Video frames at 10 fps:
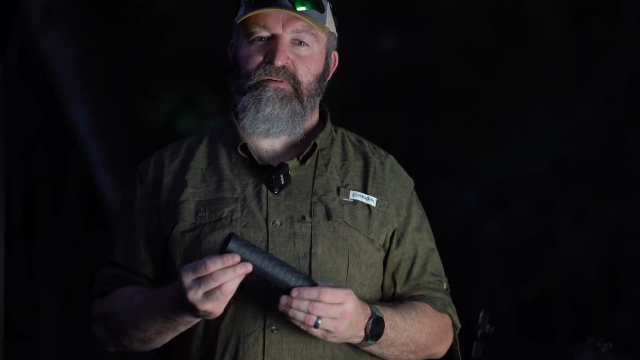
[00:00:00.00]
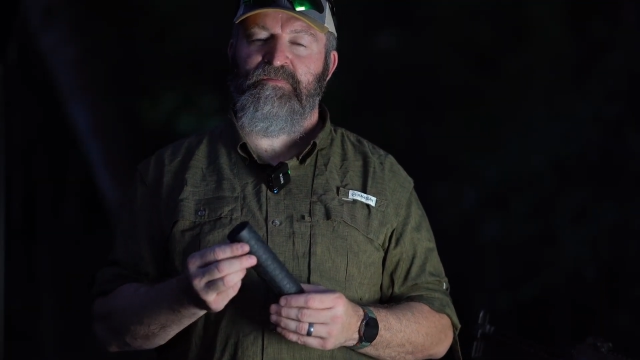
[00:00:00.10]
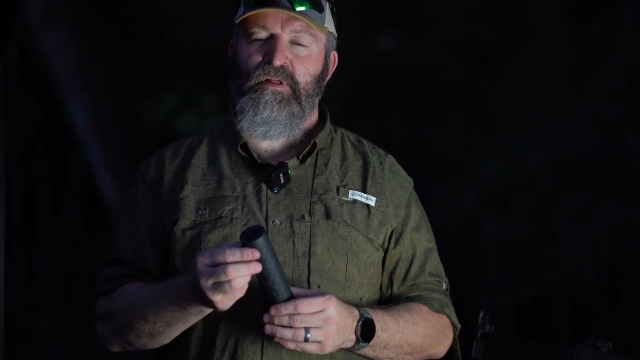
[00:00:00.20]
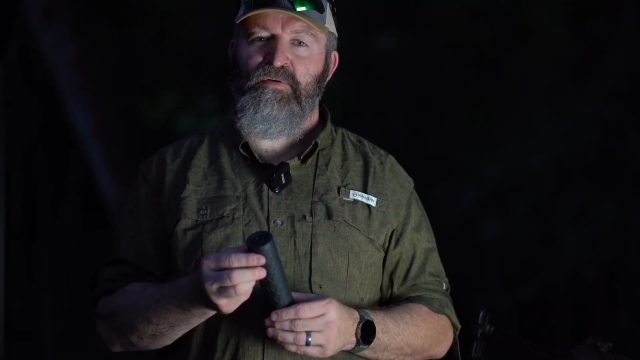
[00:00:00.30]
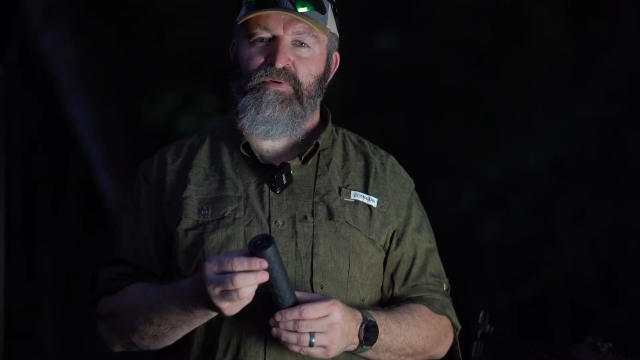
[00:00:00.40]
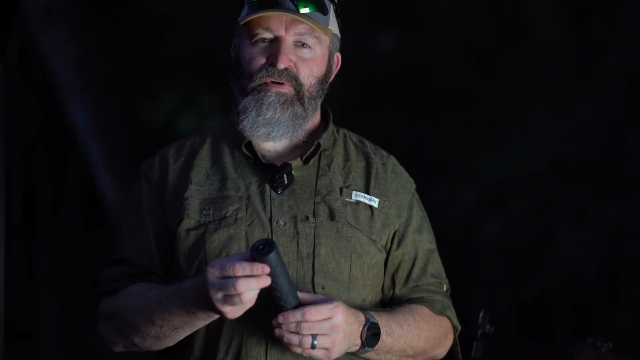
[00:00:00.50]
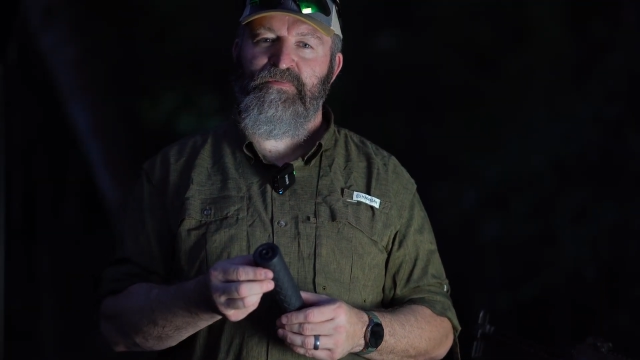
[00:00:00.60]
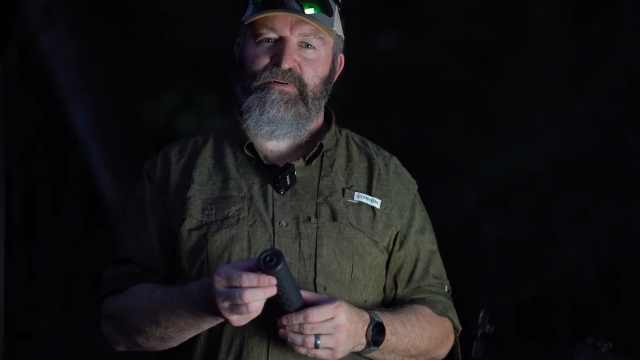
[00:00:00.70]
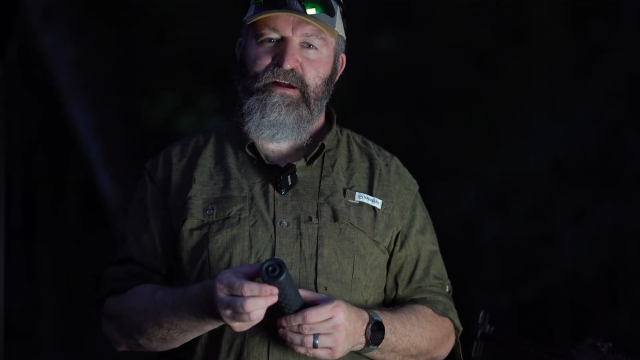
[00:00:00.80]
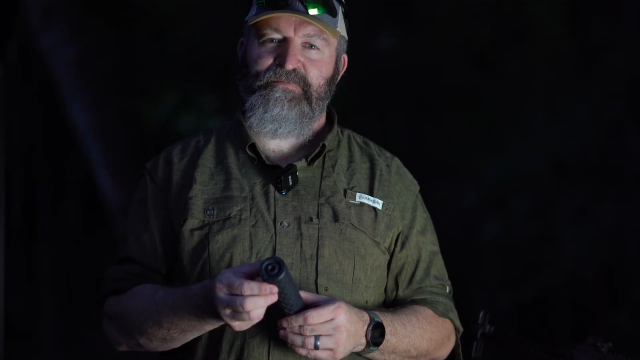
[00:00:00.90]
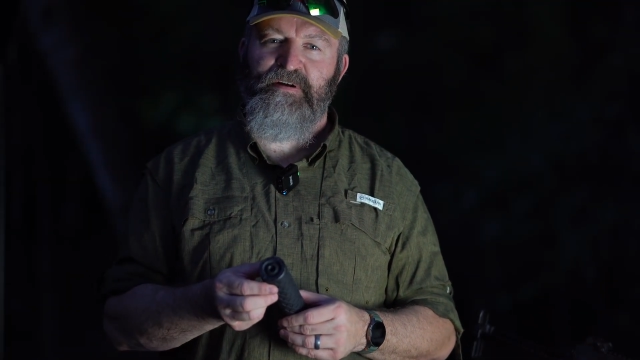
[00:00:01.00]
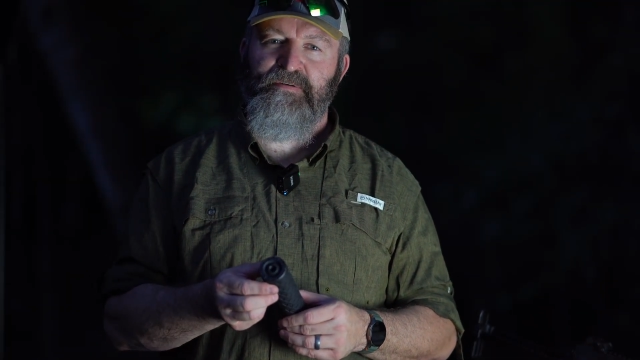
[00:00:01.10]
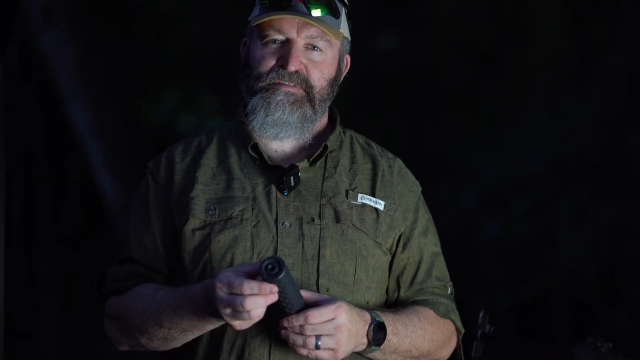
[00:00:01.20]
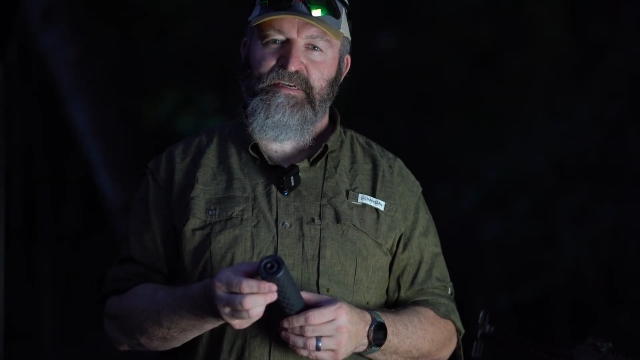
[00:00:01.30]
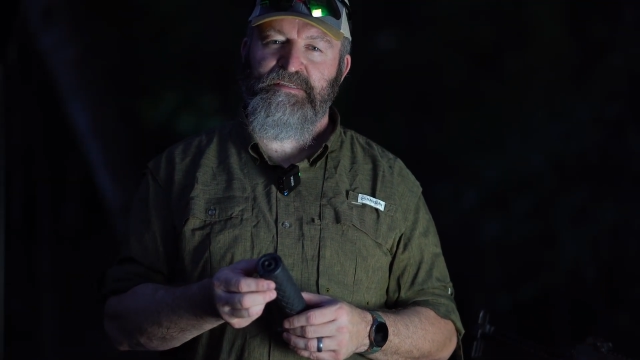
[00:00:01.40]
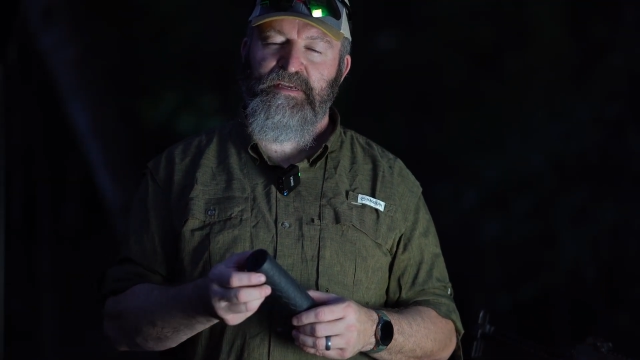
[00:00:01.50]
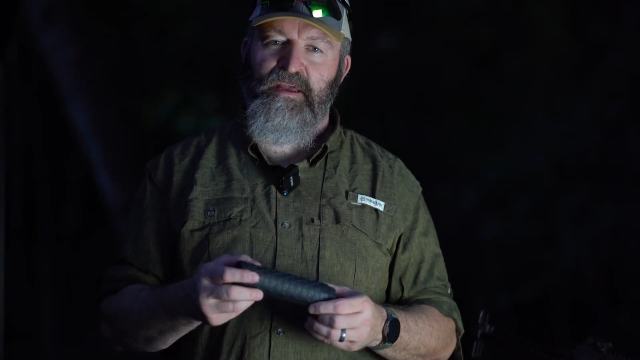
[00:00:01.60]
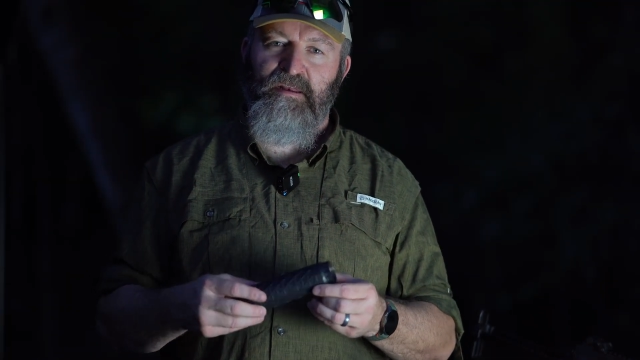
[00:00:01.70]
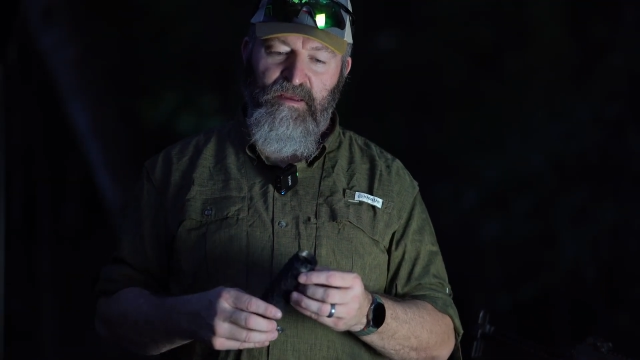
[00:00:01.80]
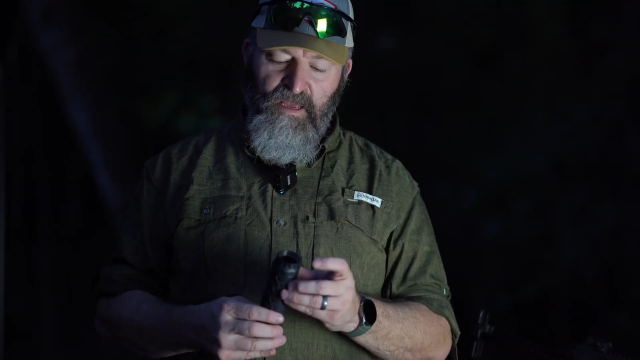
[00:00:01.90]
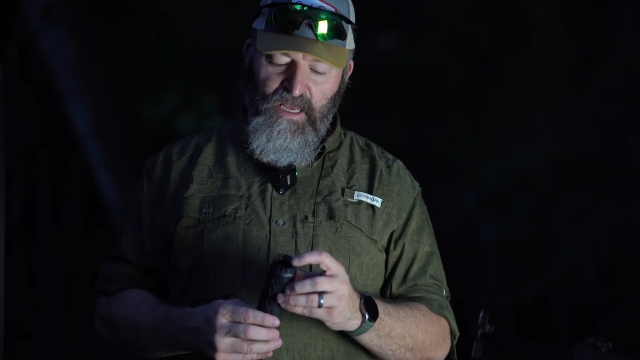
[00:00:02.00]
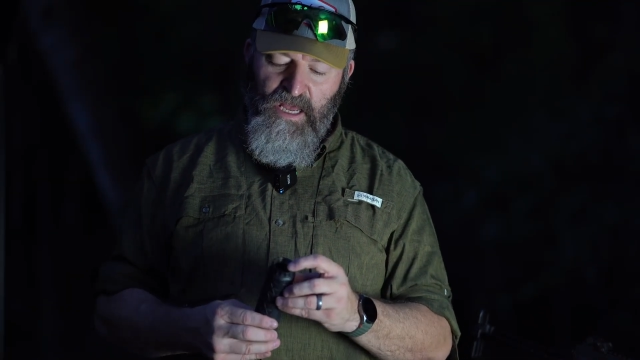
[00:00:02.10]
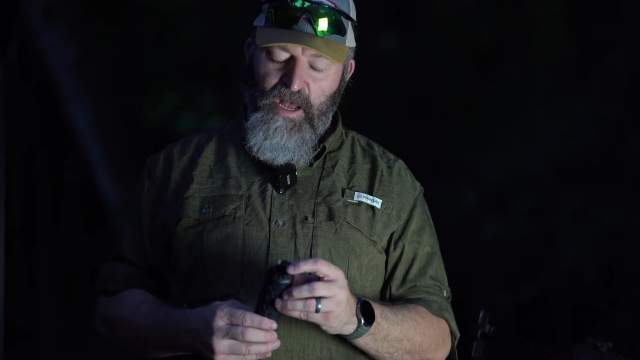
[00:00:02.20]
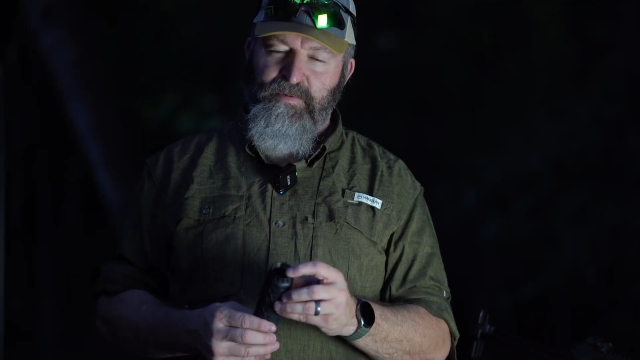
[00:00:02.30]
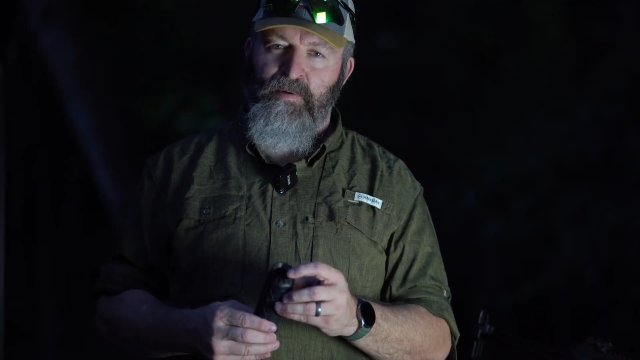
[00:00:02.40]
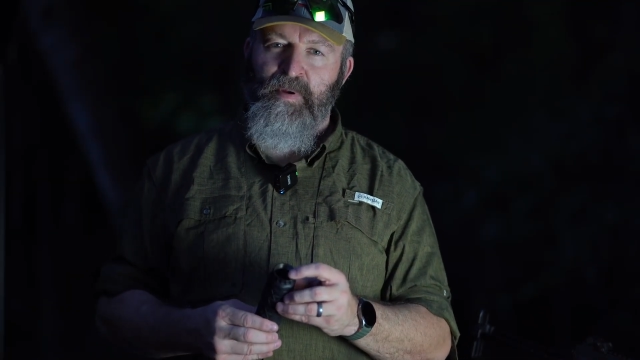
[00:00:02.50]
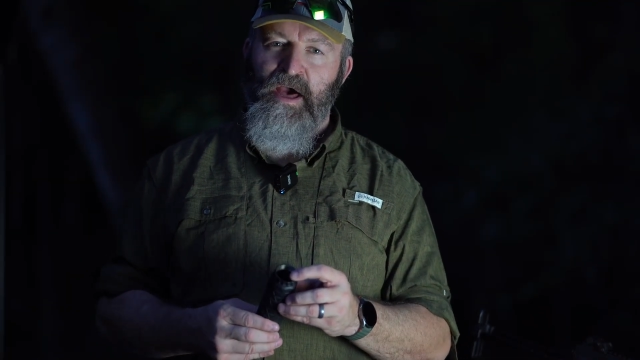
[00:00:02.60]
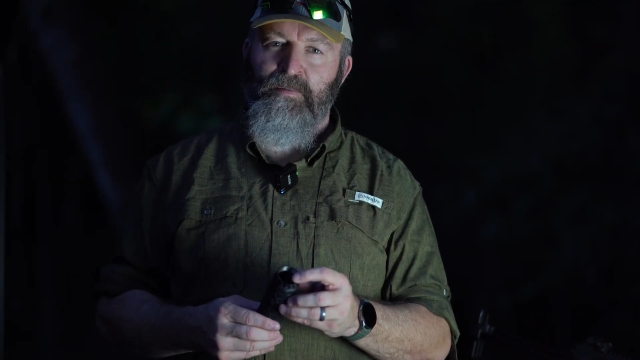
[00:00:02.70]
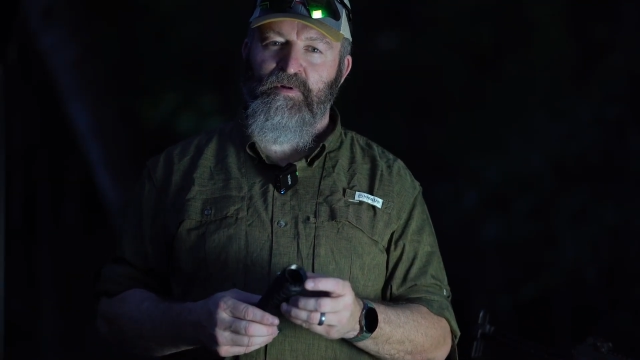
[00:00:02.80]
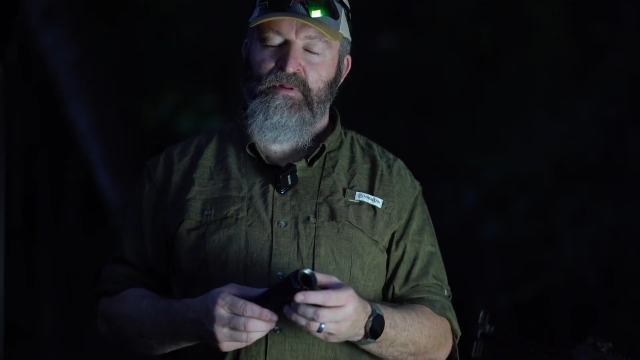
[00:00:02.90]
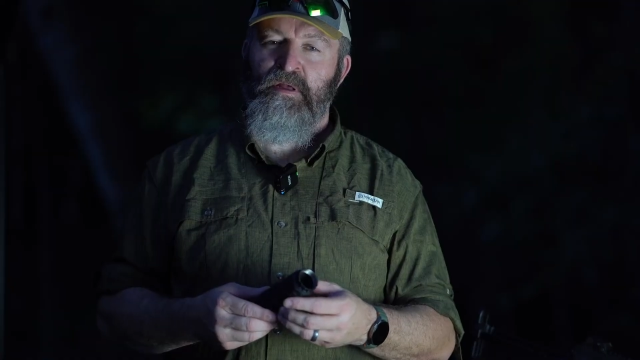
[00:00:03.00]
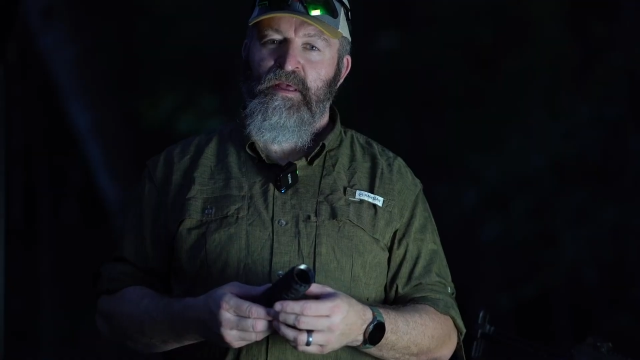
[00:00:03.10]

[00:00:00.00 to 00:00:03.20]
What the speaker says: a flow through 556 can, hub compatible,